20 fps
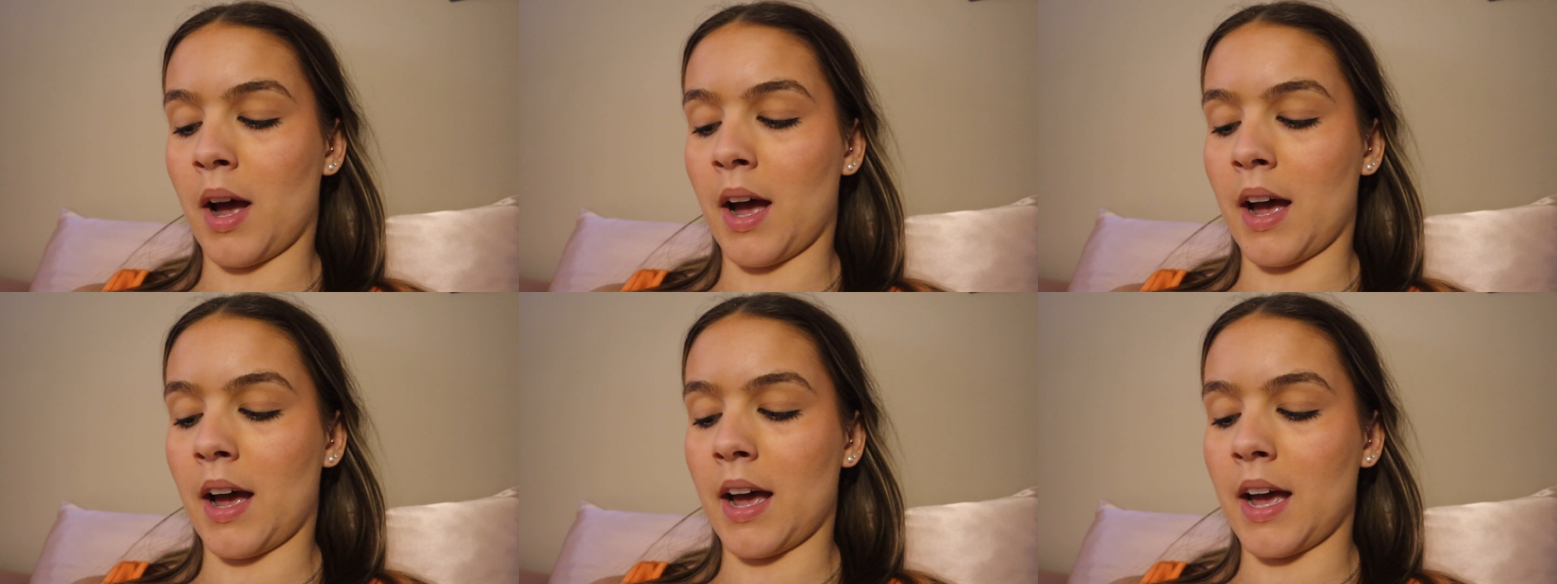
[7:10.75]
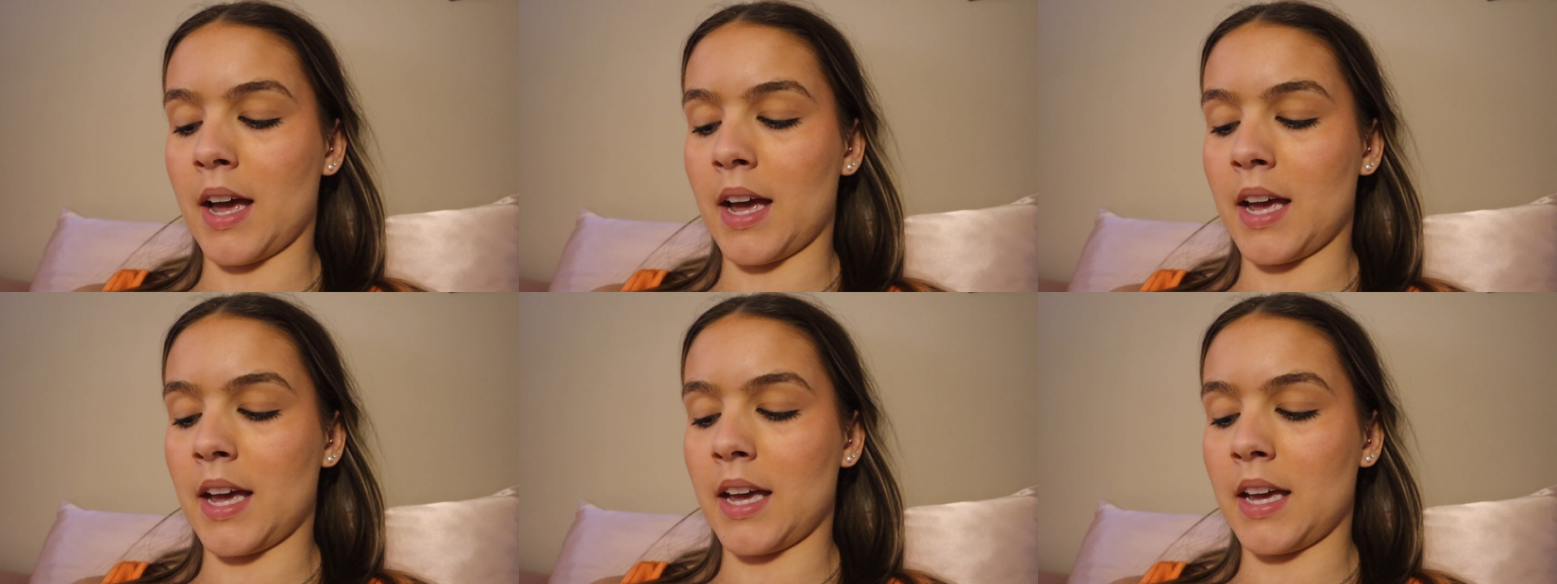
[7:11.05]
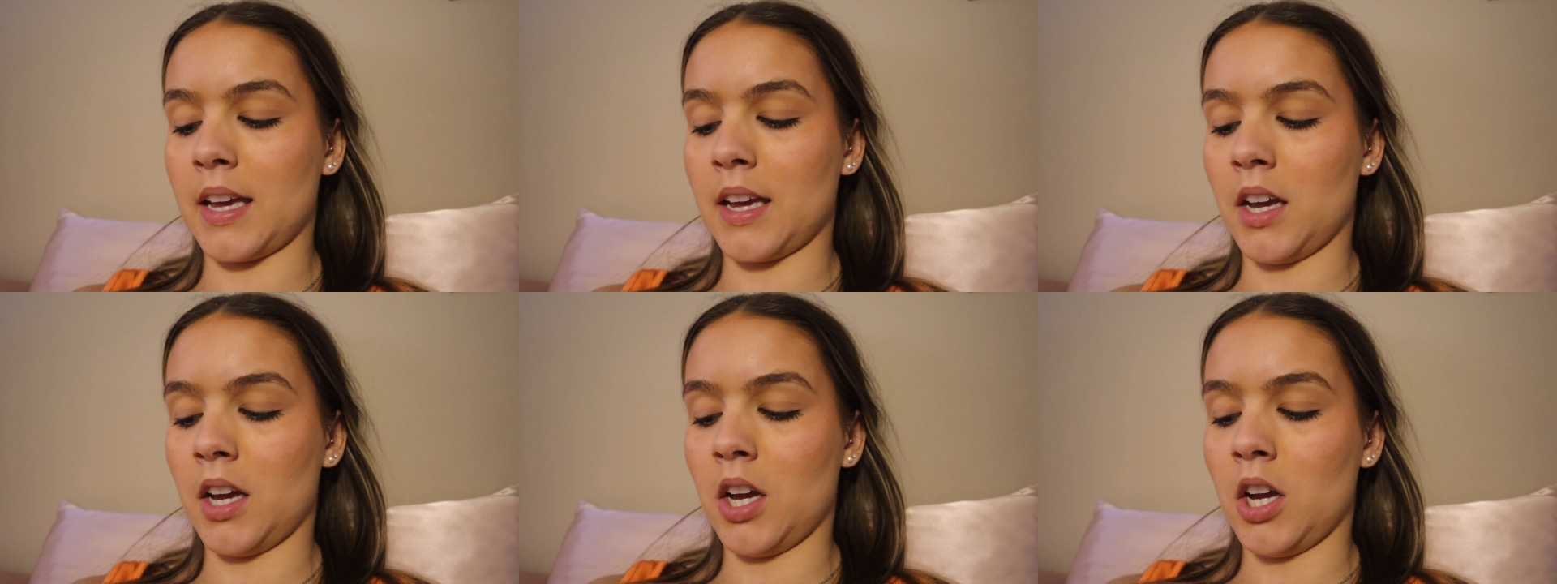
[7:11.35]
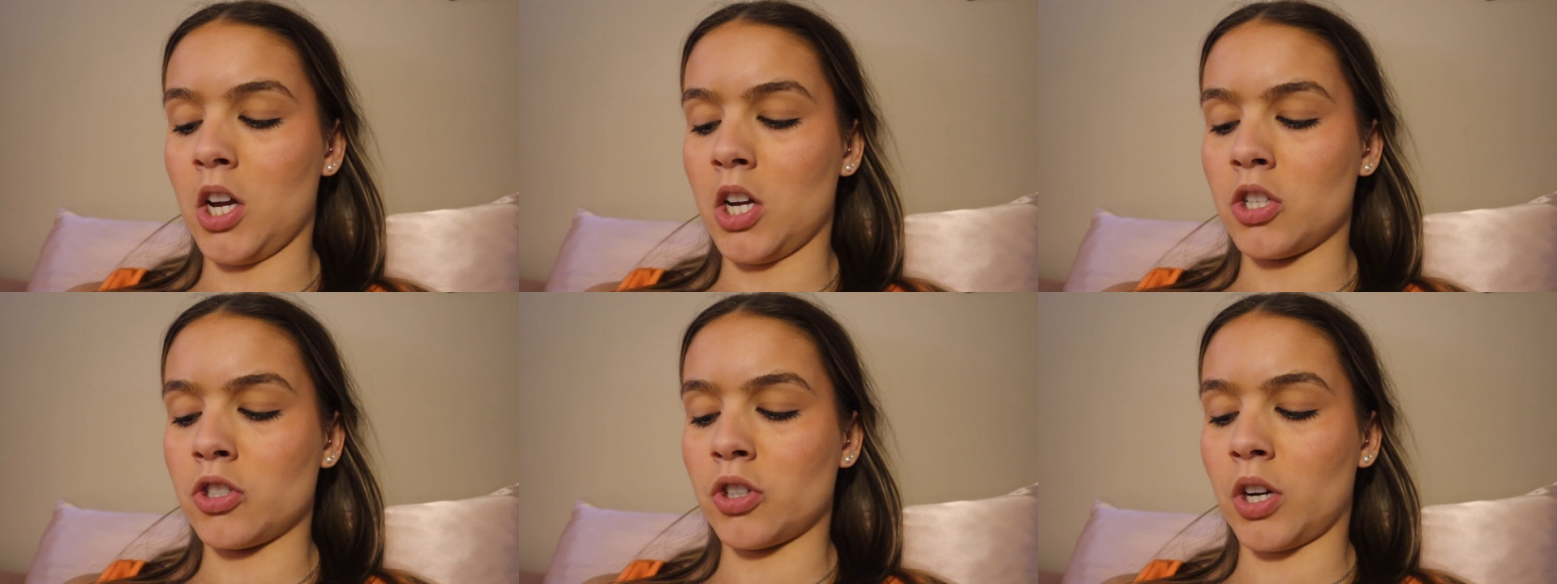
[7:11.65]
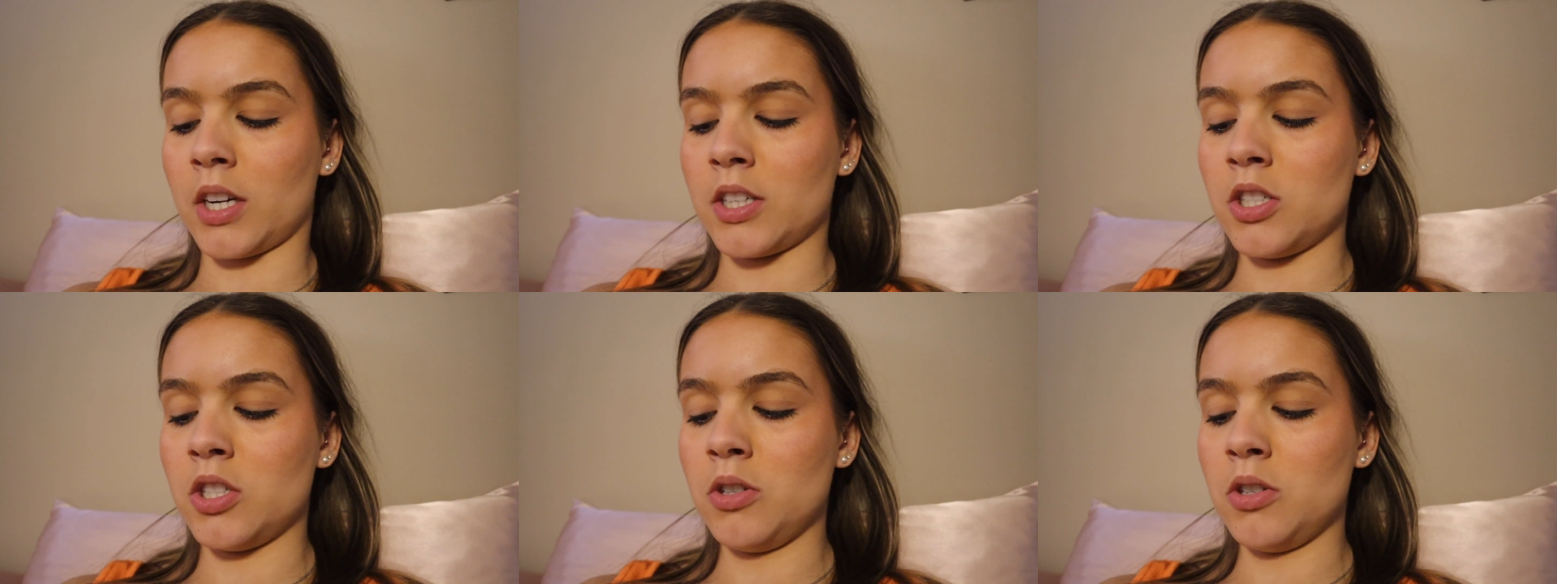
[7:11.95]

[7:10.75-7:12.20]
I tried